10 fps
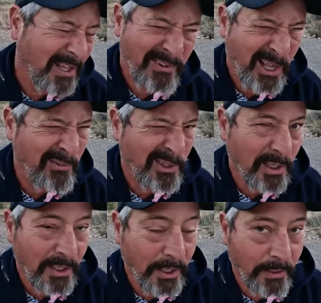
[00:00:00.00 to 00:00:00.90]
I haven't
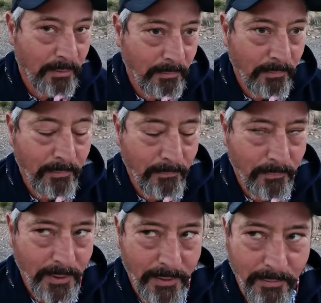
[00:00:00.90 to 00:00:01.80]
done that in a
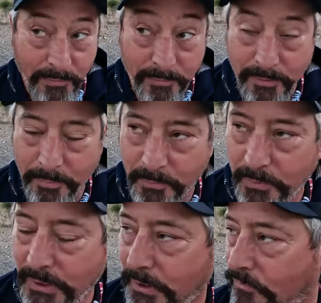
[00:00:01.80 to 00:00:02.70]
while, a couple of
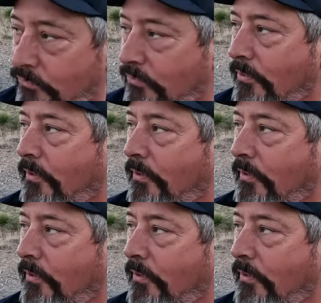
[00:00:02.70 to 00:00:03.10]
weeks.